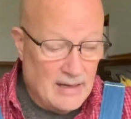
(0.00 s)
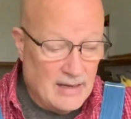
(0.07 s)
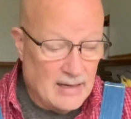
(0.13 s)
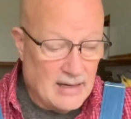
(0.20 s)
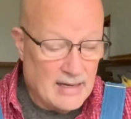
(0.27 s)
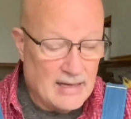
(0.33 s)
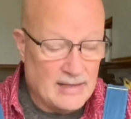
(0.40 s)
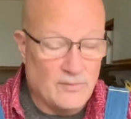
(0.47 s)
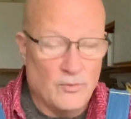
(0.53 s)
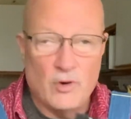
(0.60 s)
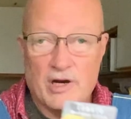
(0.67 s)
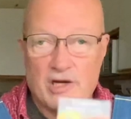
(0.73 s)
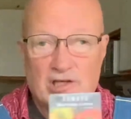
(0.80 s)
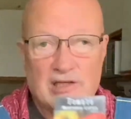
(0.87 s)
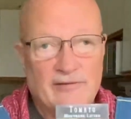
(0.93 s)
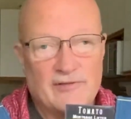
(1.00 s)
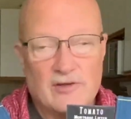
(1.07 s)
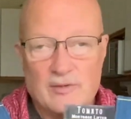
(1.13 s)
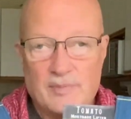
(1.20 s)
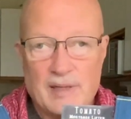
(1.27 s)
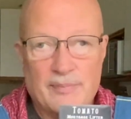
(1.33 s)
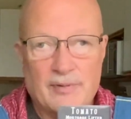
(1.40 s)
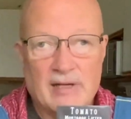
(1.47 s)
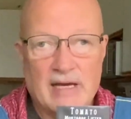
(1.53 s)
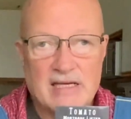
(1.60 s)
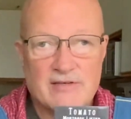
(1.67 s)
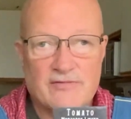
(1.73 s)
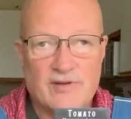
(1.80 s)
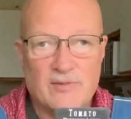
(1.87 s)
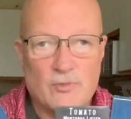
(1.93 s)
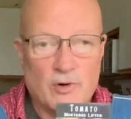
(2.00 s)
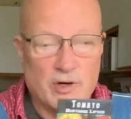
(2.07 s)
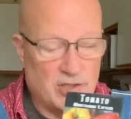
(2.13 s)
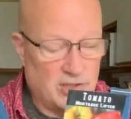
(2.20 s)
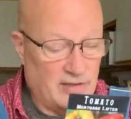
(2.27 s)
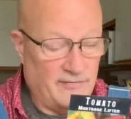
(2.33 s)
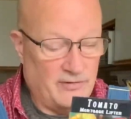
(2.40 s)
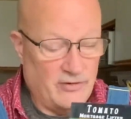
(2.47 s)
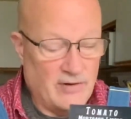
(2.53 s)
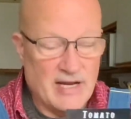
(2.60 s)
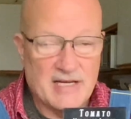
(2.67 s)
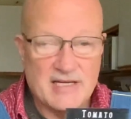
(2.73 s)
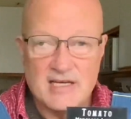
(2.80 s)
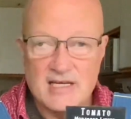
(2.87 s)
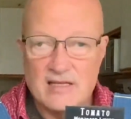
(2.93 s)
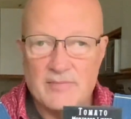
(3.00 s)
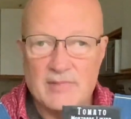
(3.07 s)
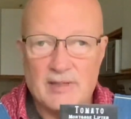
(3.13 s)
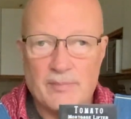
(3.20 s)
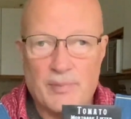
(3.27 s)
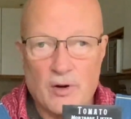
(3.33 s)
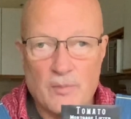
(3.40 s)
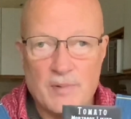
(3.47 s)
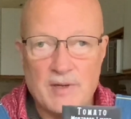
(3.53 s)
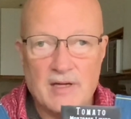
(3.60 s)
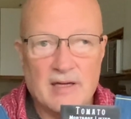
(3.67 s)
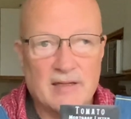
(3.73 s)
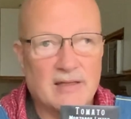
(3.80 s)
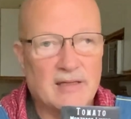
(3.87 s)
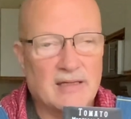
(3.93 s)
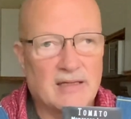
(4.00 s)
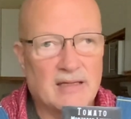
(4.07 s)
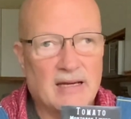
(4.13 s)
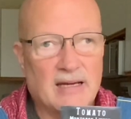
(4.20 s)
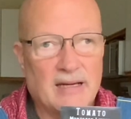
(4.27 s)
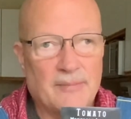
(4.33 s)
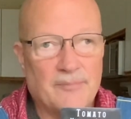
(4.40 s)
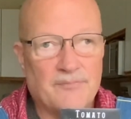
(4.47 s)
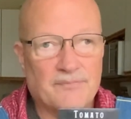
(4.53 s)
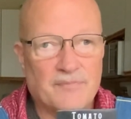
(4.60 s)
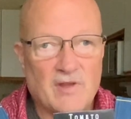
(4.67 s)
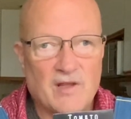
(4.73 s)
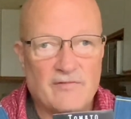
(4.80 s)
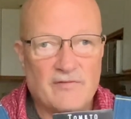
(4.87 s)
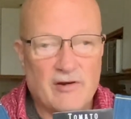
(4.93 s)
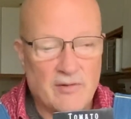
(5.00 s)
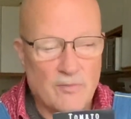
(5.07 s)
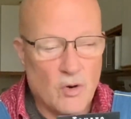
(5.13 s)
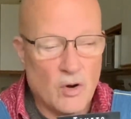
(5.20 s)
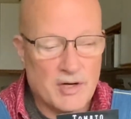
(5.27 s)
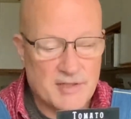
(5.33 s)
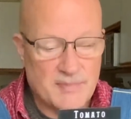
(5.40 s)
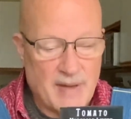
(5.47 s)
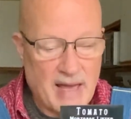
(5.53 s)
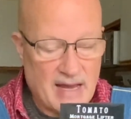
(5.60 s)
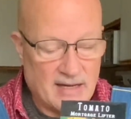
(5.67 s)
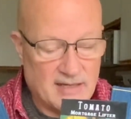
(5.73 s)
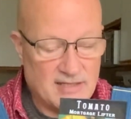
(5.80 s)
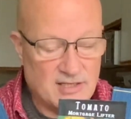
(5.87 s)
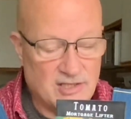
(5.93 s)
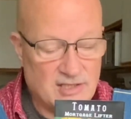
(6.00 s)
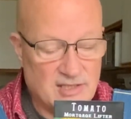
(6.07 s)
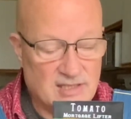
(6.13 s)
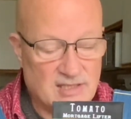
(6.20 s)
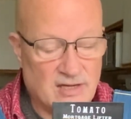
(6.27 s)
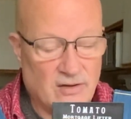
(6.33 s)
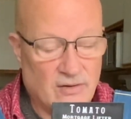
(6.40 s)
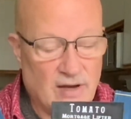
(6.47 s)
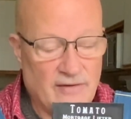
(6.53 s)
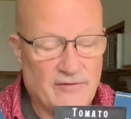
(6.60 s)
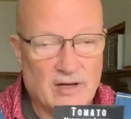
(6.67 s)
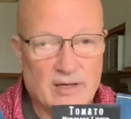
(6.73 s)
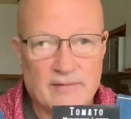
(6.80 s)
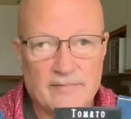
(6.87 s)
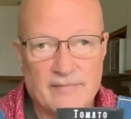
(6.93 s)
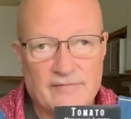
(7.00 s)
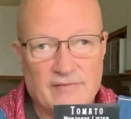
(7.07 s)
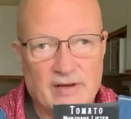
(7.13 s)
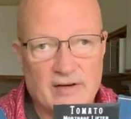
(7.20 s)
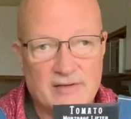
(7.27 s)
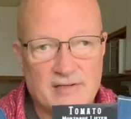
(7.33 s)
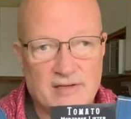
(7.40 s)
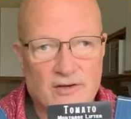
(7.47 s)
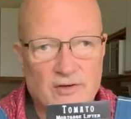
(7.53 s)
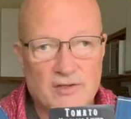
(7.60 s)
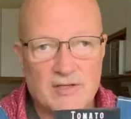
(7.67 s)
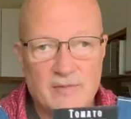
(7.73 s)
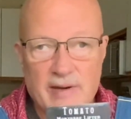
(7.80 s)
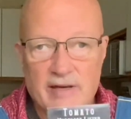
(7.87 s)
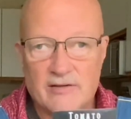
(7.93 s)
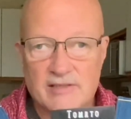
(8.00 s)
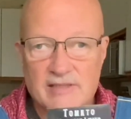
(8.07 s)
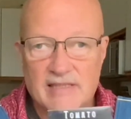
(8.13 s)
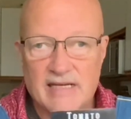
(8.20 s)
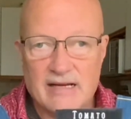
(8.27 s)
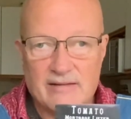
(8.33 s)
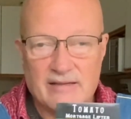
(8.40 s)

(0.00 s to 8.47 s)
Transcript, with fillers: Uh, the mortgage lifter, people ask for the mortgage lifter, and I see them in the burpee and the um, Ferry Morse packages, so I figured if there's a good tomato seed out